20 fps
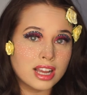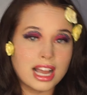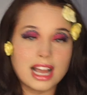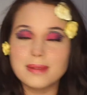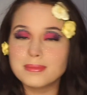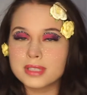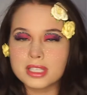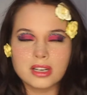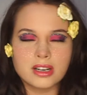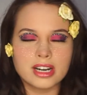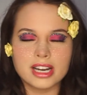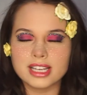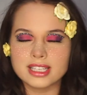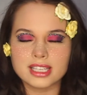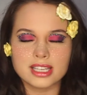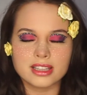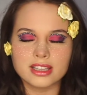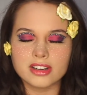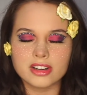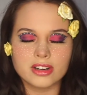I'm sorry I
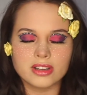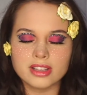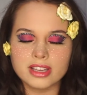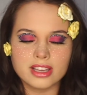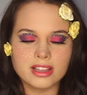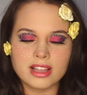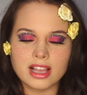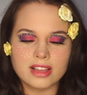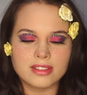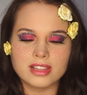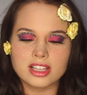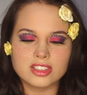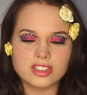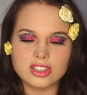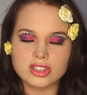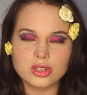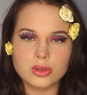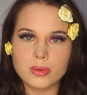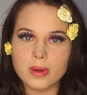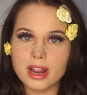say literally a lot, that's
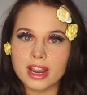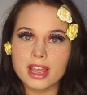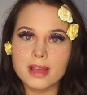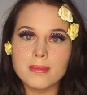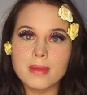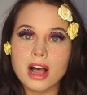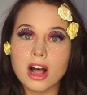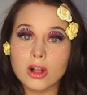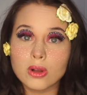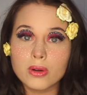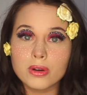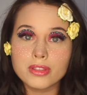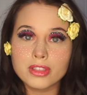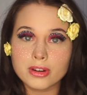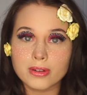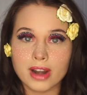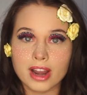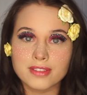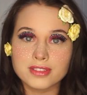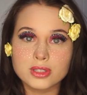just who I am. I'll go to
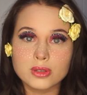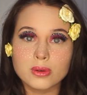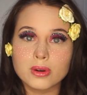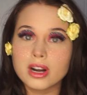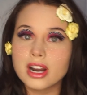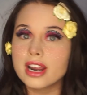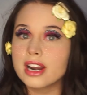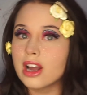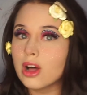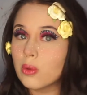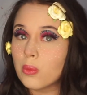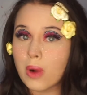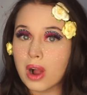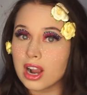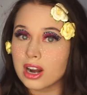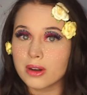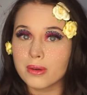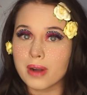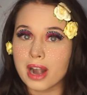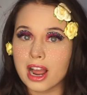the craft store and I'll
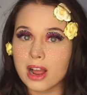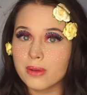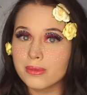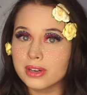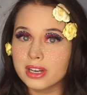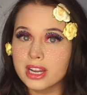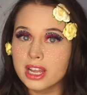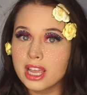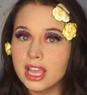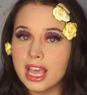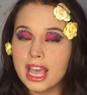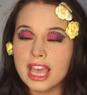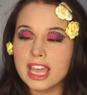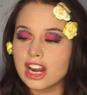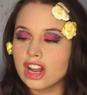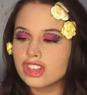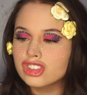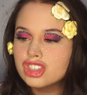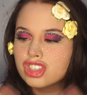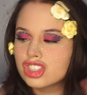walk around and
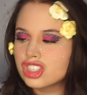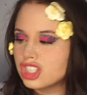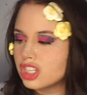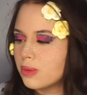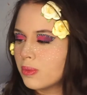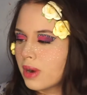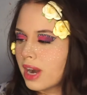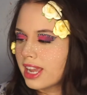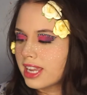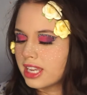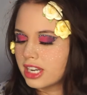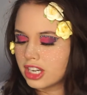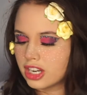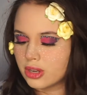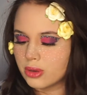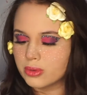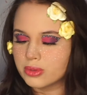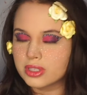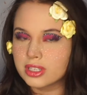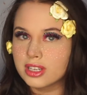I'll just see what I can
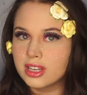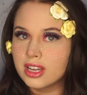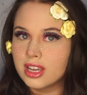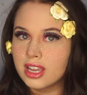use